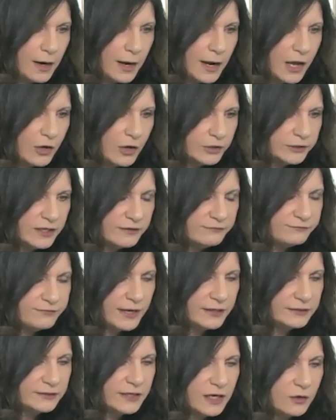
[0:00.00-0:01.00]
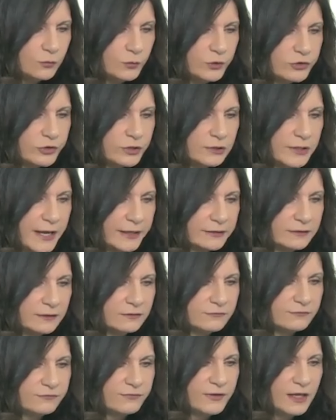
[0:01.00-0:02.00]
How can I find out which
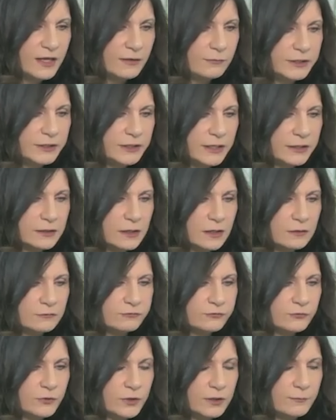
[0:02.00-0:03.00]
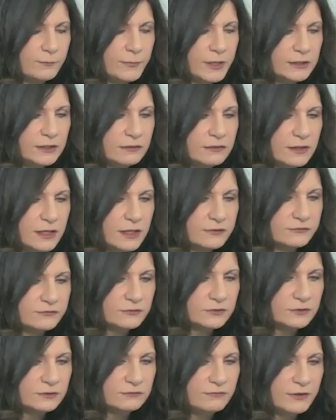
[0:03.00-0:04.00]
galactic family I come from? Many thanks
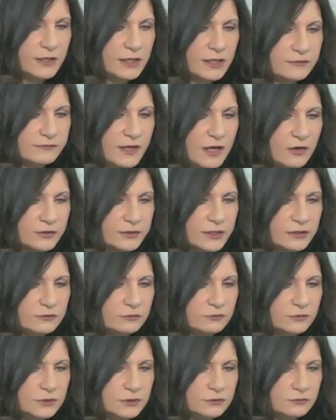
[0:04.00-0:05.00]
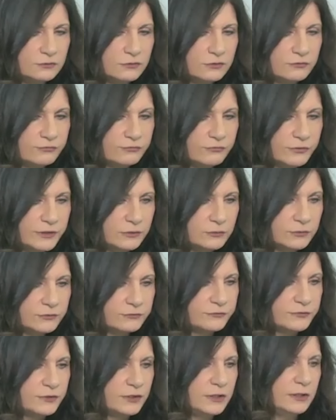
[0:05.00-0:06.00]
in advance. How can I tune into their
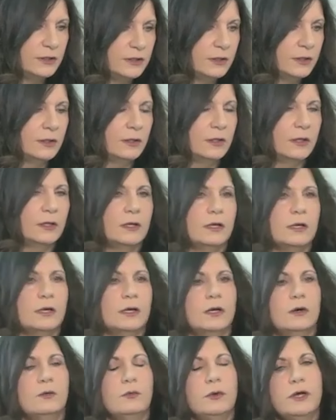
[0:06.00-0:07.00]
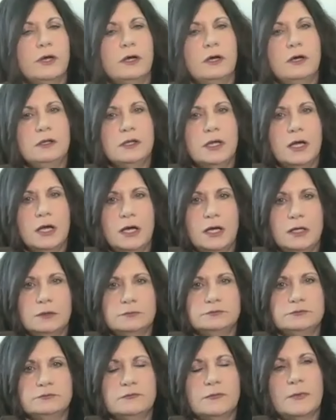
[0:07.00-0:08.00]
frequency?
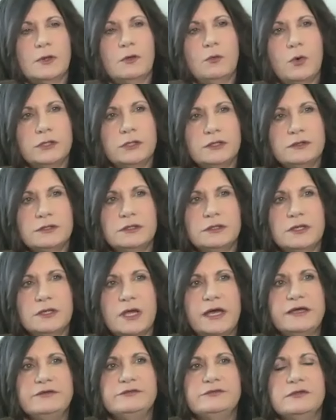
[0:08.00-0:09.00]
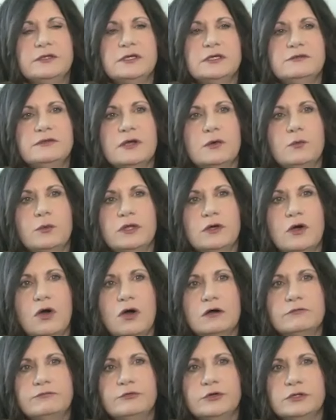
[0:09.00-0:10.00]
Well, one of the nice things that we
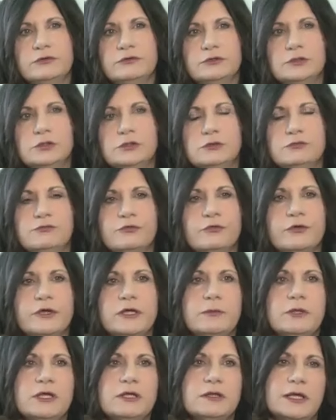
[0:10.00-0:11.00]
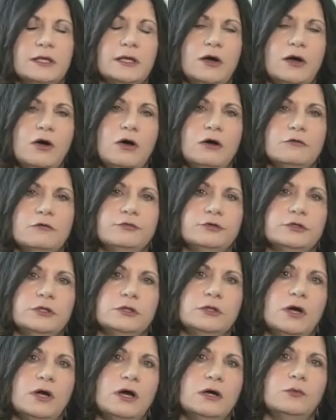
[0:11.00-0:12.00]
offered, there's a little freebie that I offered
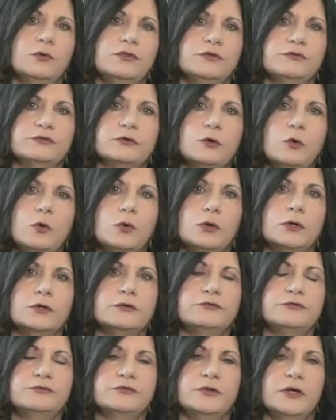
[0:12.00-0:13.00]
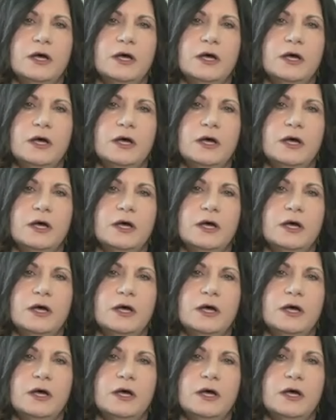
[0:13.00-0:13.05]
along with this course.